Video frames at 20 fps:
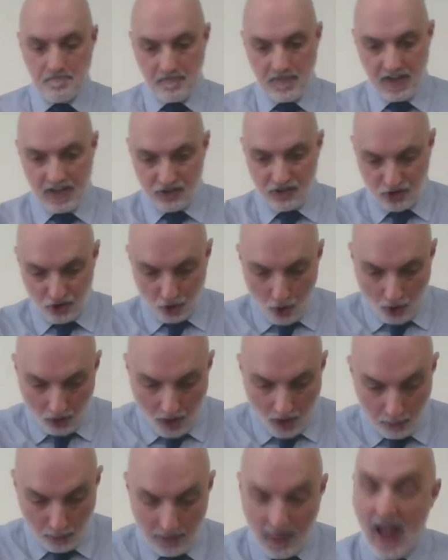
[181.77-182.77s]
And to go
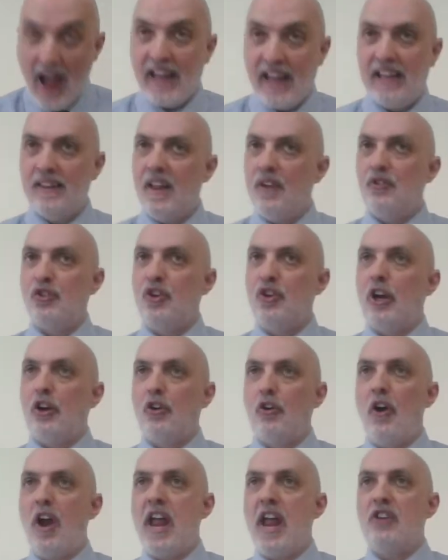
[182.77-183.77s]
along with that, he lives in a
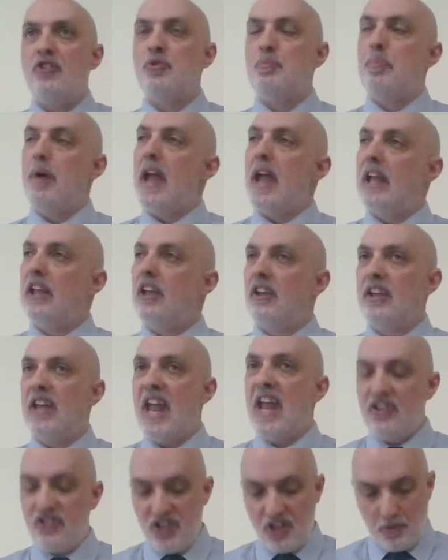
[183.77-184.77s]
great big
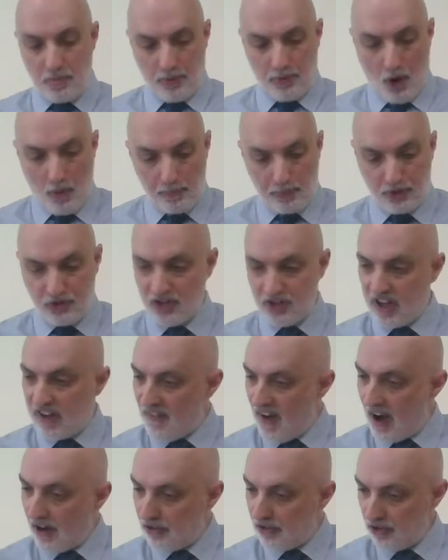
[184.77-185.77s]
gated property.
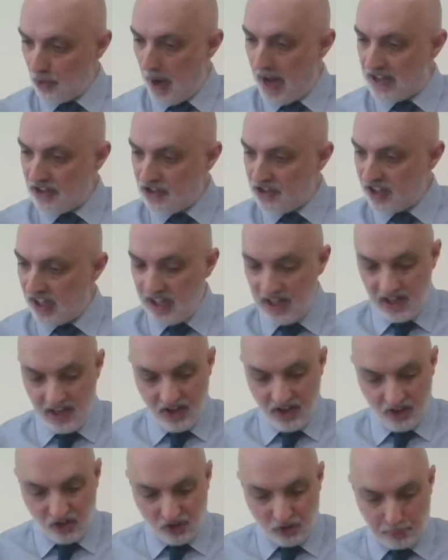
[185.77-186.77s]
Verse 20
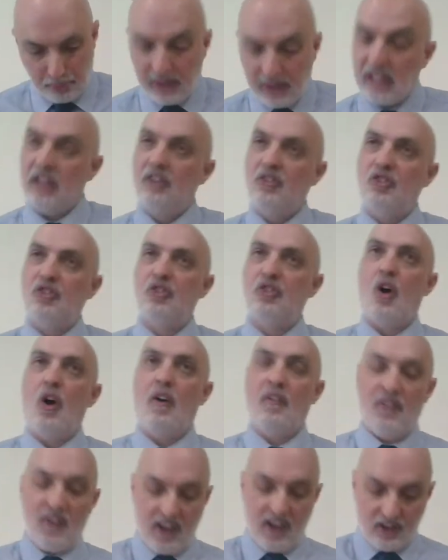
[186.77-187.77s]
speaks
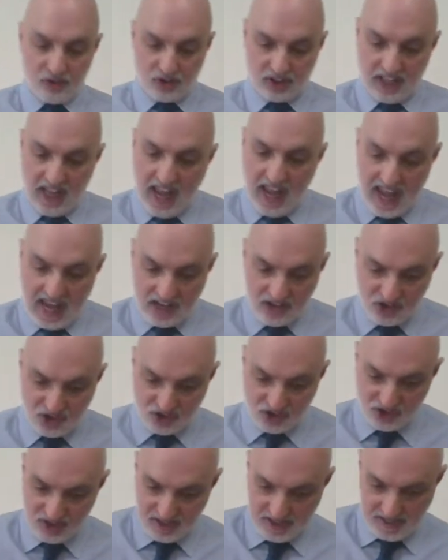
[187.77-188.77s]
of his
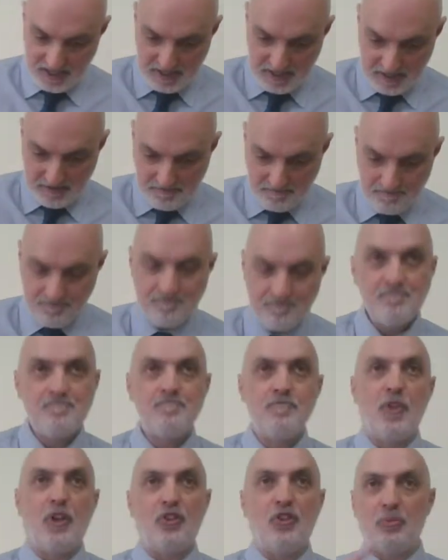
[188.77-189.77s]
gate.
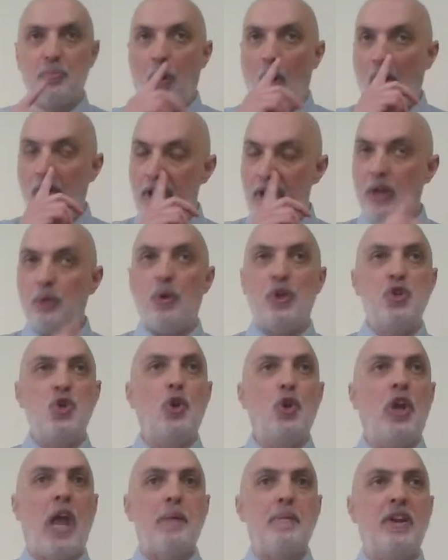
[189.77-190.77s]
This morning when you
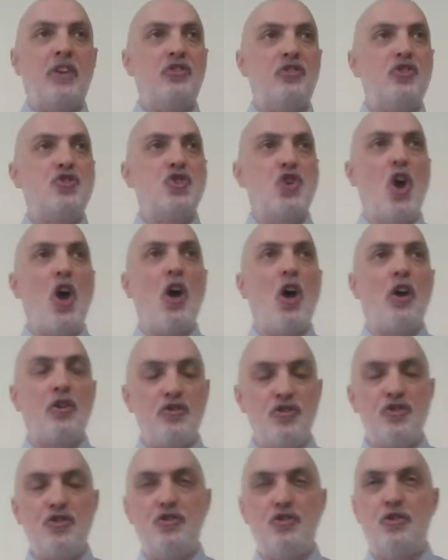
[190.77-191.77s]
came into
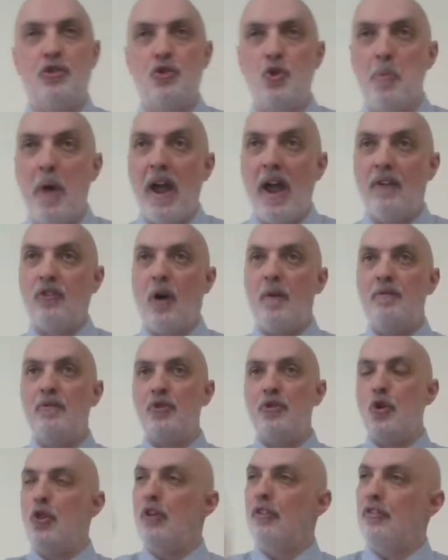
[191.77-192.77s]
church, you might have come
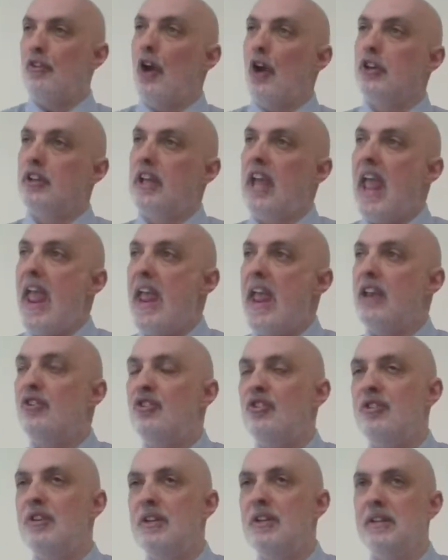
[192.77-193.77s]
through the front
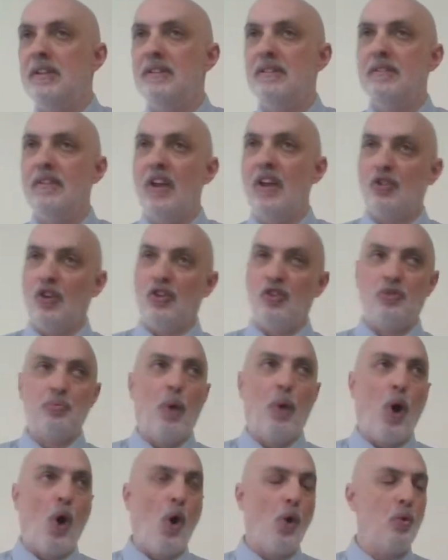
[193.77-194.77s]
gate. It's a
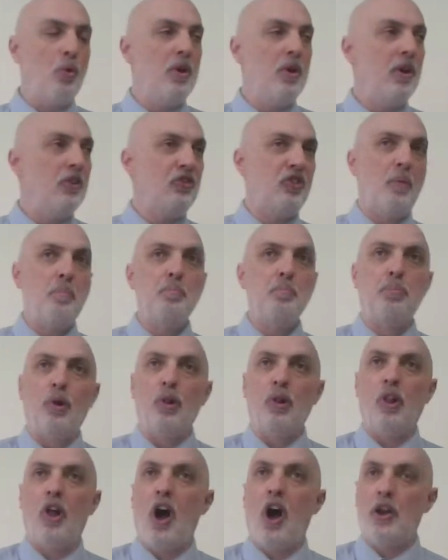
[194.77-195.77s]
small,
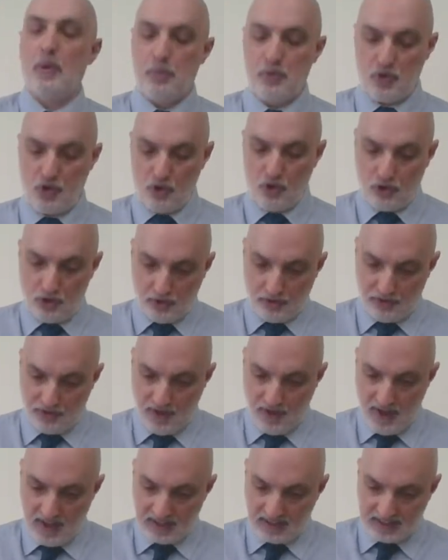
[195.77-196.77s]
simple, unobtrusive
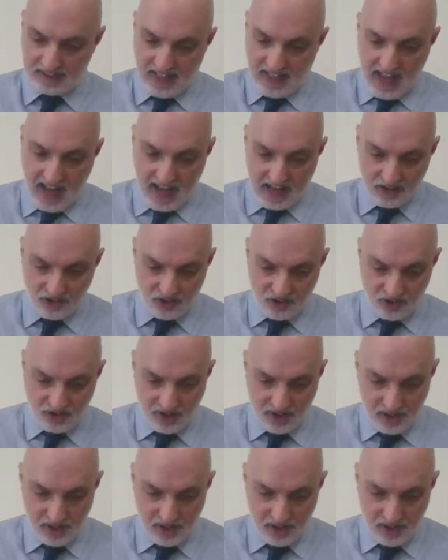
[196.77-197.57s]
gate.